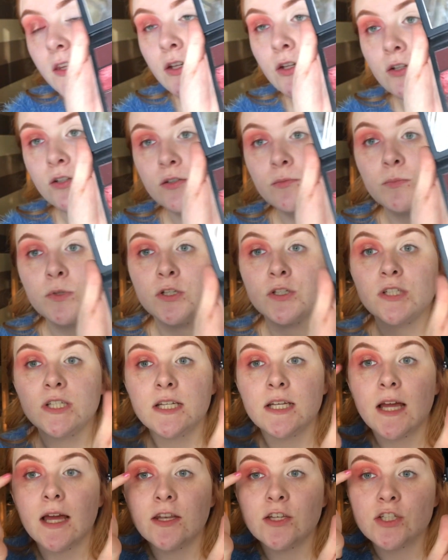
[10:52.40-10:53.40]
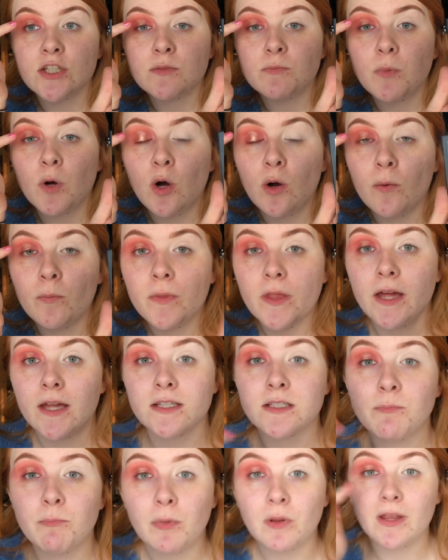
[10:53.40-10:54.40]
the Huda Beauty and just pop that
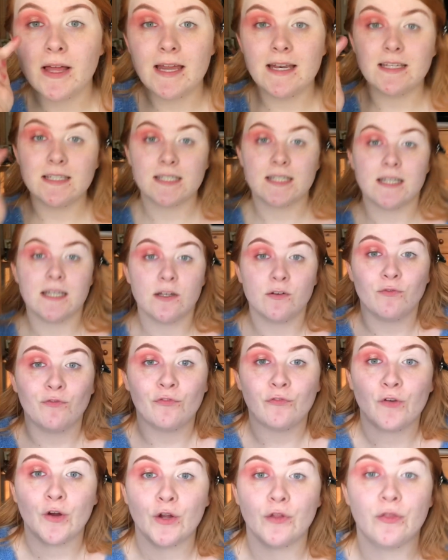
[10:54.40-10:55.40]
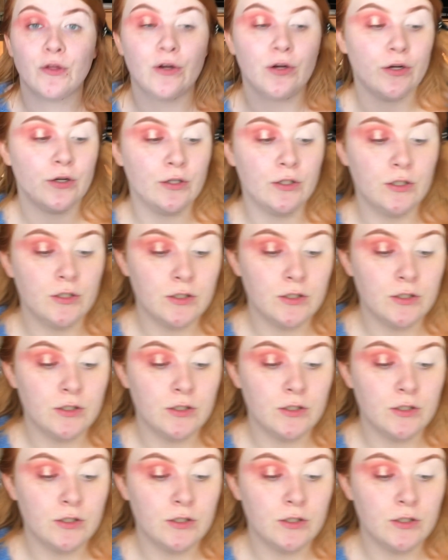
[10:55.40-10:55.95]
to blend it in further.